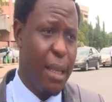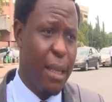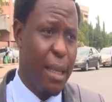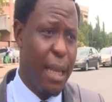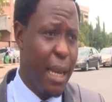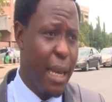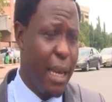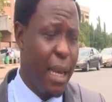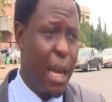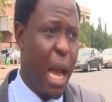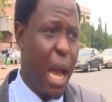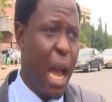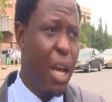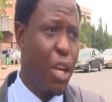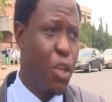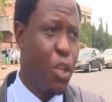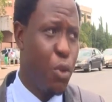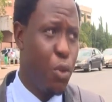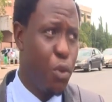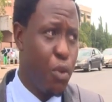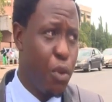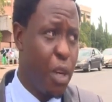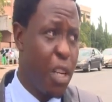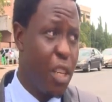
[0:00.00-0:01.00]
Like, I
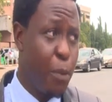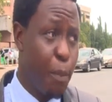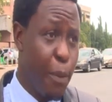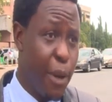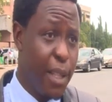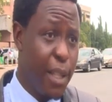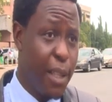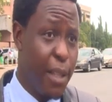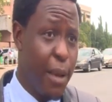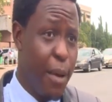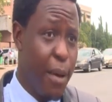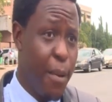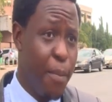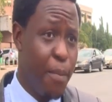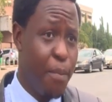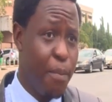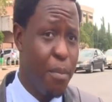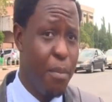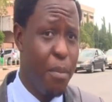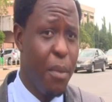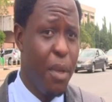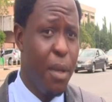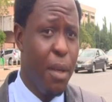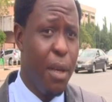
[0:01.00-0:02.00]
should respect
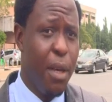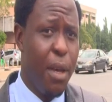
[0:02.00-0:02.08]
them